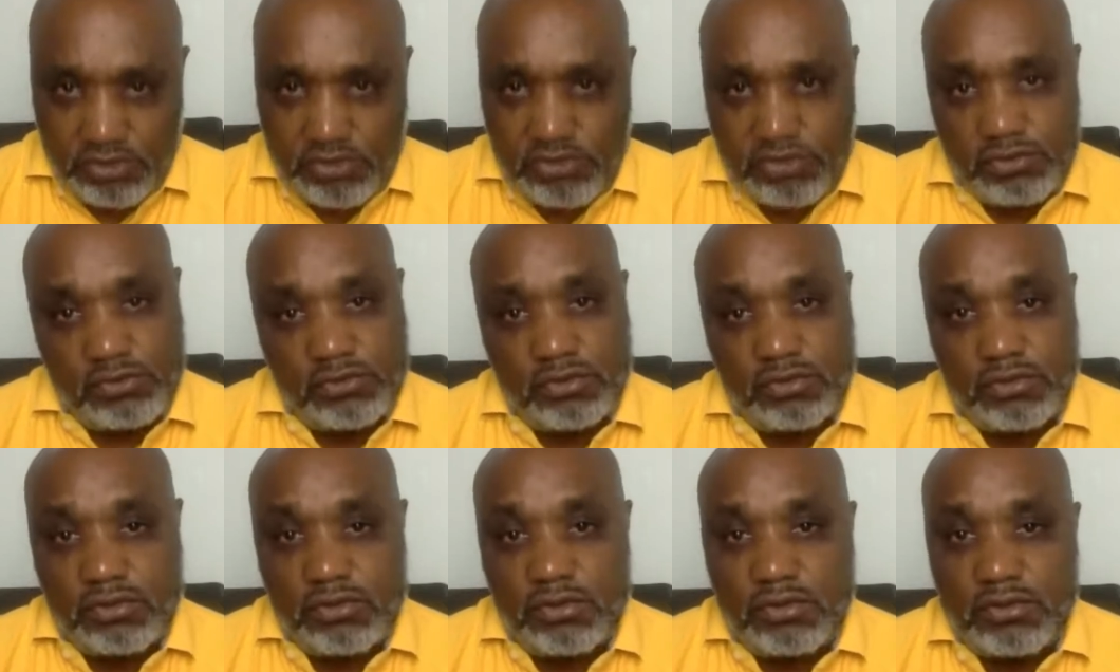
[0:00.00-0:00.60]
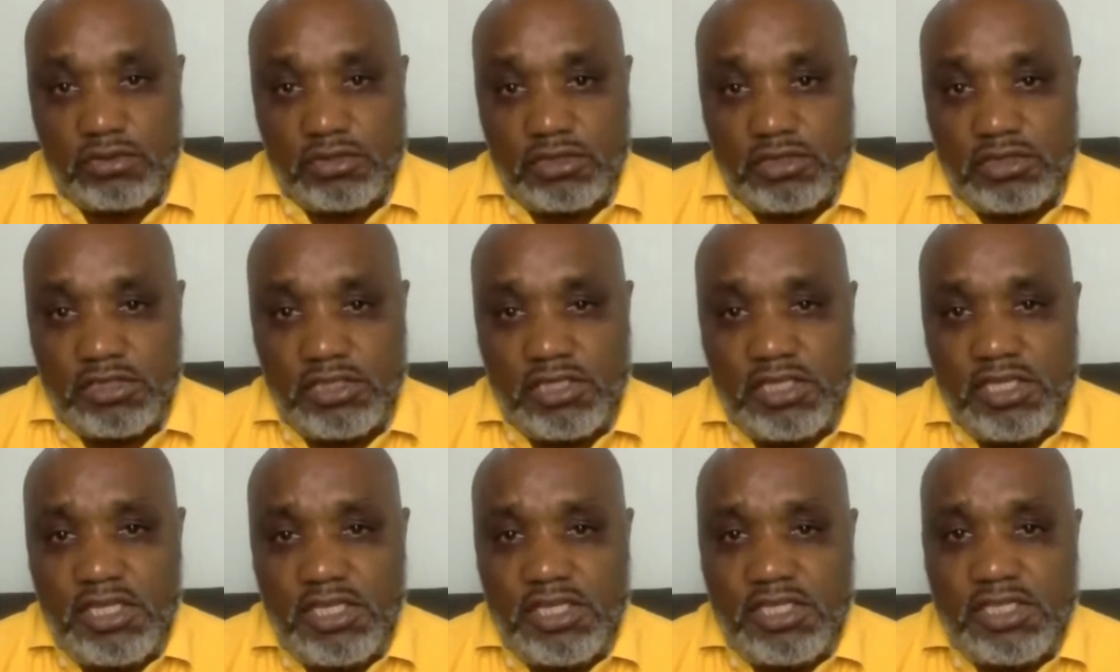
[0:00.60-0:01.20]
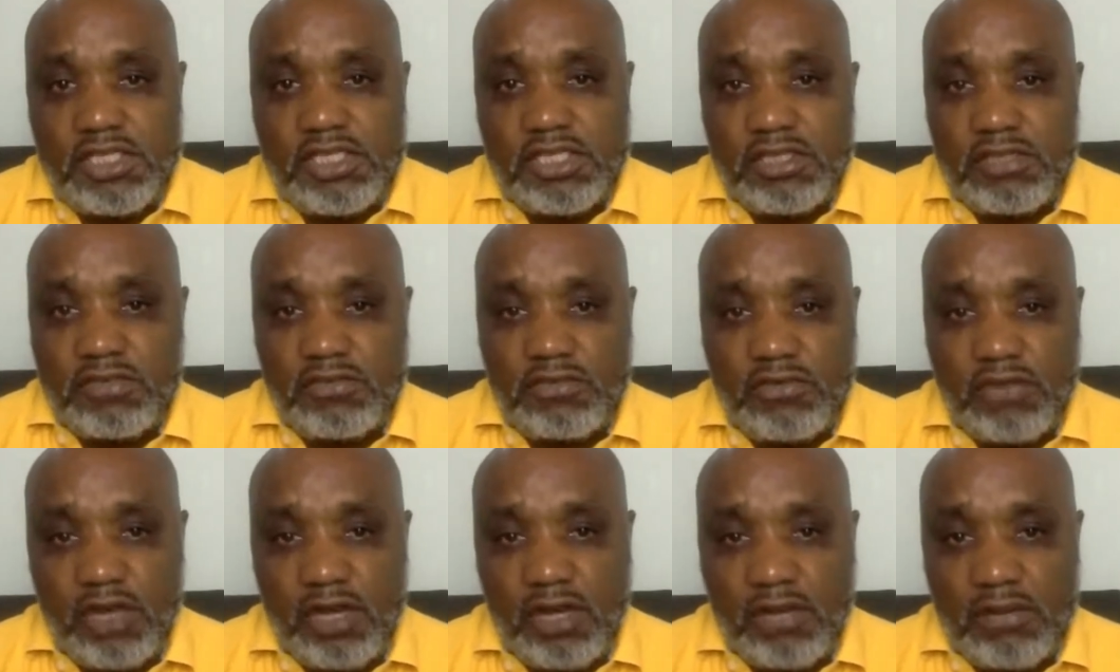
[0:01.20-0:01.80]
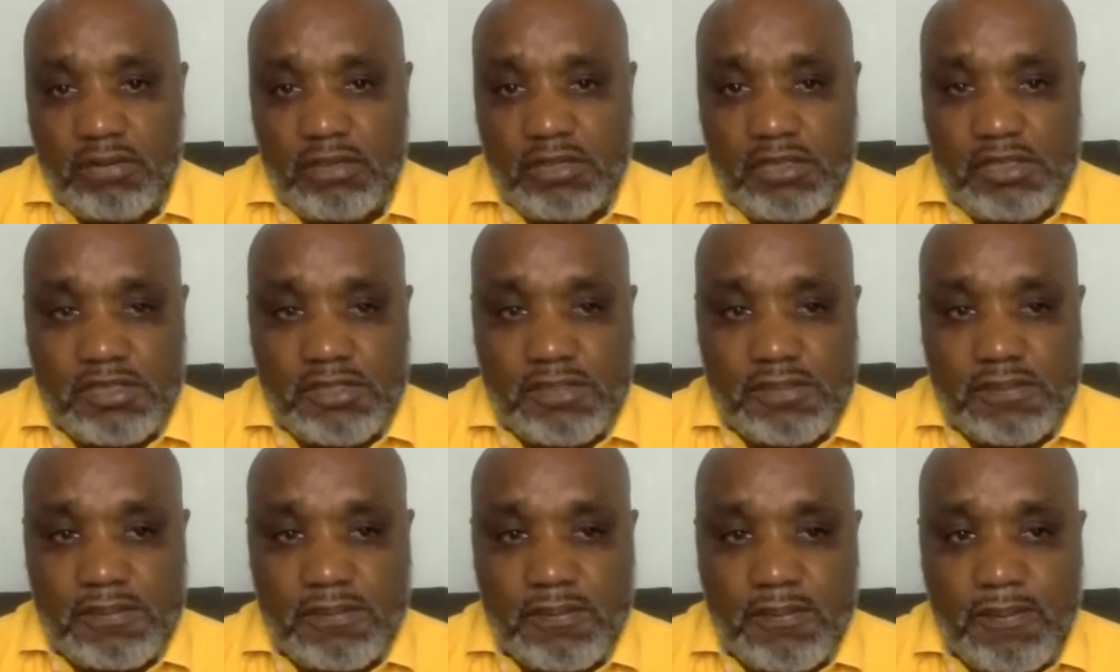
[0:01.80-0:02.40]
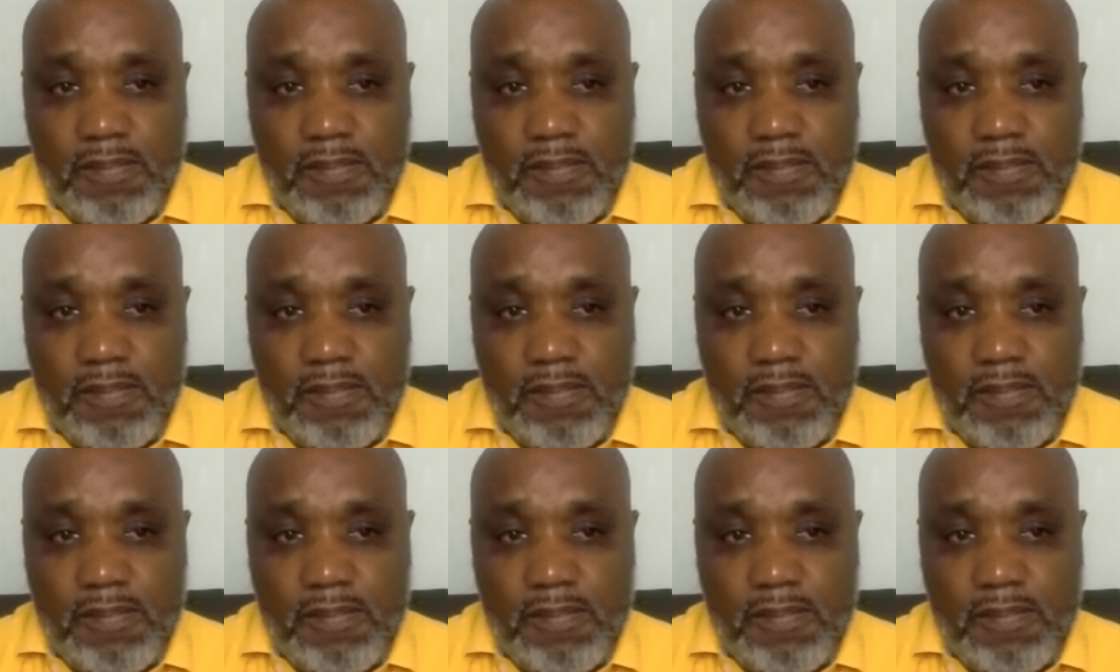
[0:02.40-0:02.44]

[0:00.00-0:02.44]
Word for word: to teach farmers